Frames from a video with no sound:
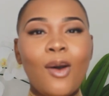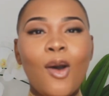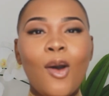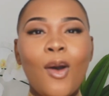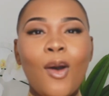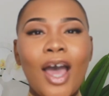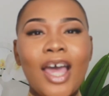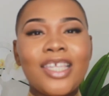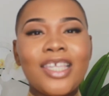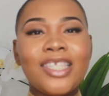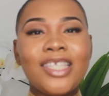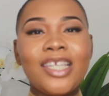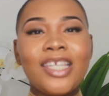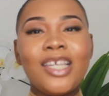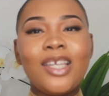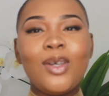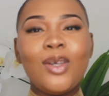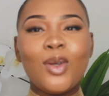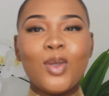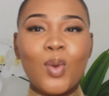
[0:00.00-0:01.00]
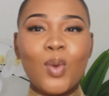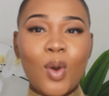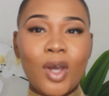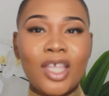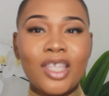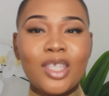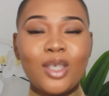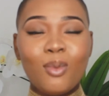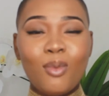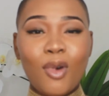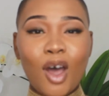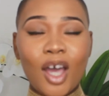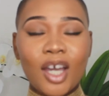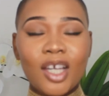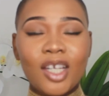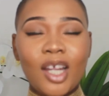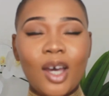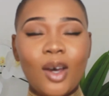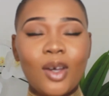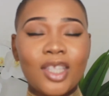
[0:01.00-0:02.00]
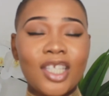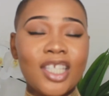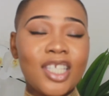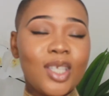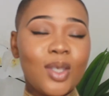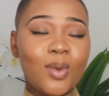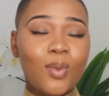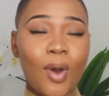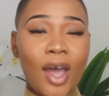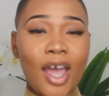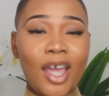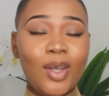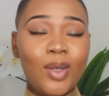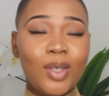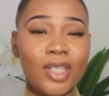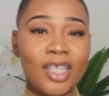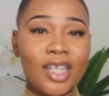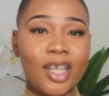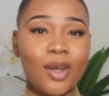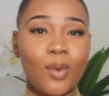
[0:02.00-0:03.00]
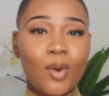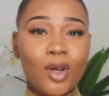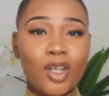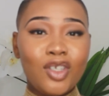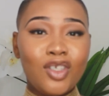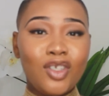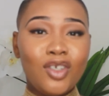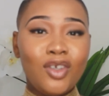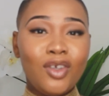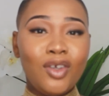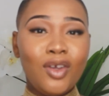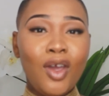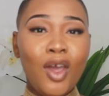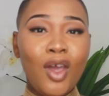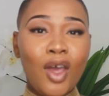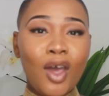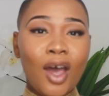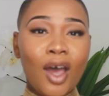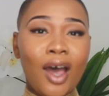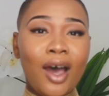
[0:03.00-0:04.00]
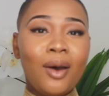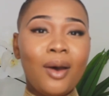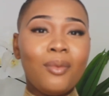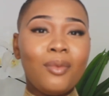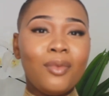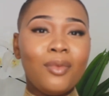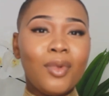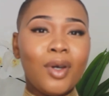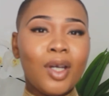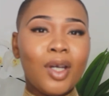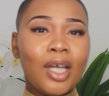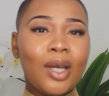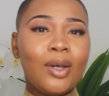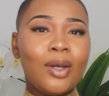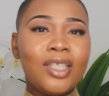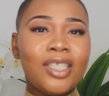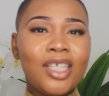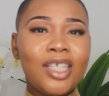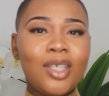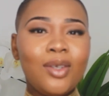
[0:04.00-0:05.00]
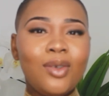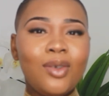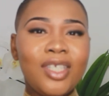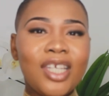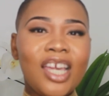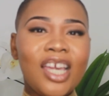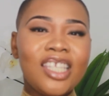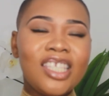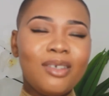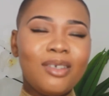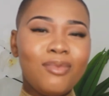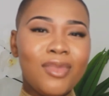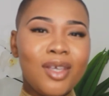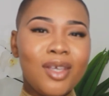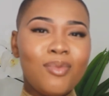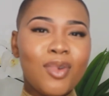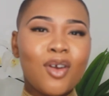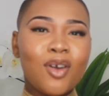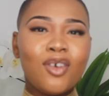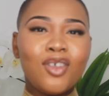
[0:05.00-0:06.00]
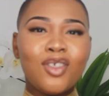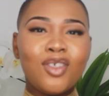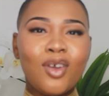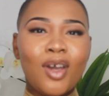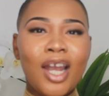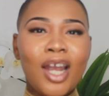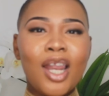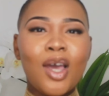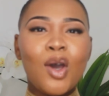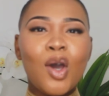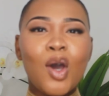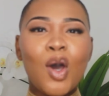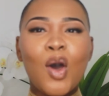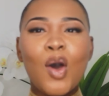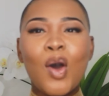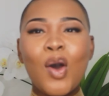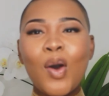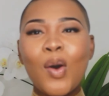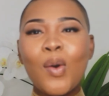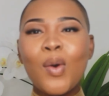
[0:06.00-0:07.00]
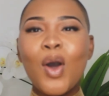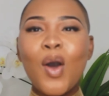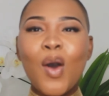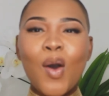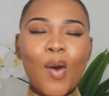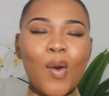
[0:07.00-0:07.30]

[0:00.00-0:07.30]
I see you're talking to Mark now. This is why you didn't want to continue dating me, because you're a little hoe.